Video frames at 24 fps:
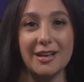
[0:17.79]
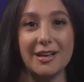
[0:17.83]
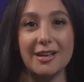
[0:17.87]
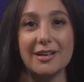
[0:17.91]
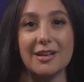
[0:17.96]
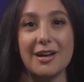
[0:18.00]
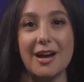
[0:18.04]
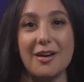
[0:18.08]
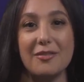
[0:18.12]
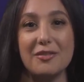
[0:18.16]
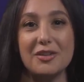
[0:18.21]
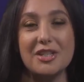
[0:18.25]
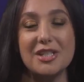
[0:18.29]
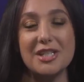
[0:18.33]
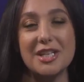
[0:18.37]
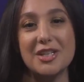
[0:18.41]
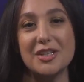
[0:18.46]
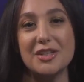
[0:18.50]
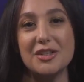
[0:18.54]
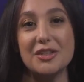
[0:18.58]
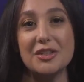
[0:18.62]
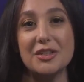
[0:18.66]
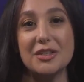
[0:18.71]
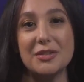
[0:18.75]
and
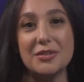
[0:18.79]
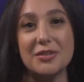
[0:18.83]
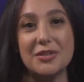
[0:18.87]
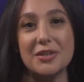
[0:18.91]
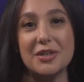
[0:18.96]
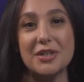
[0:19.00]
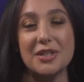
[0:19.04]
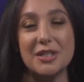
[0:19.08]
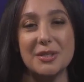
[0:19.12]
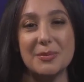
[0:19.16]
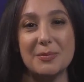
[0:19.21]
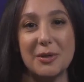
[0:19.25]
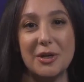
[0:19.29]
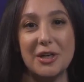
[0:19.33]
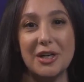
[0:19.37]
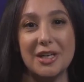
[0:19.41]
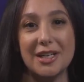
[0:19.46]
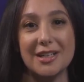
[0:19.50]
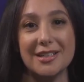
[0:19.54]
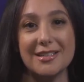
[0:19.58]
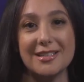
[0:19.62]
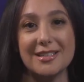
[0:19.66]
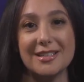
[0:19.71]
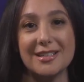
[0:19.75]
Conversational User
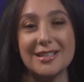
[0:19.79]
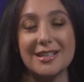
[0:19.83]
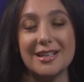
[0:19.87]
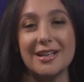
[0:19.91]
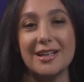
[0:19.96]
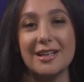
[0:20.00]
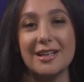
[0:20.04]
Experience.